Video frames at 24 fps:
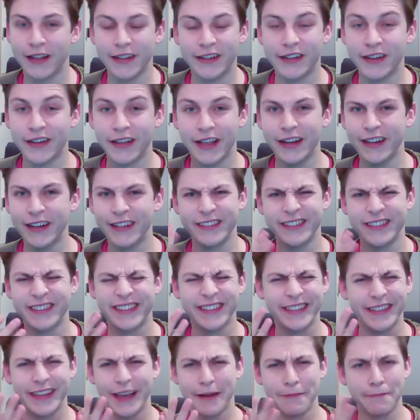I'll just, kind of
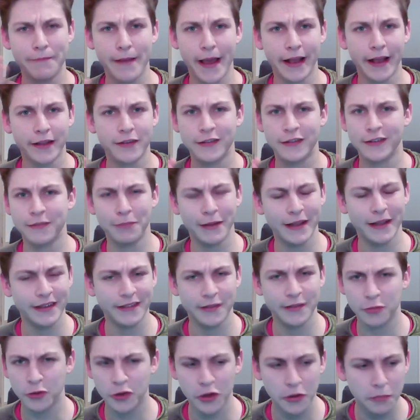just get back to playing
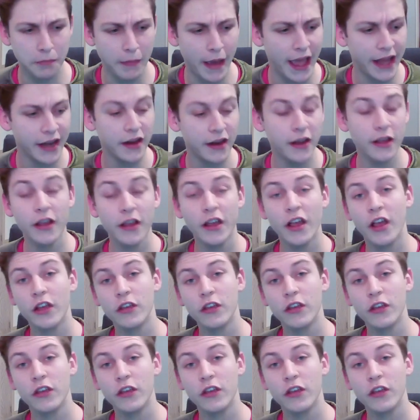some good man.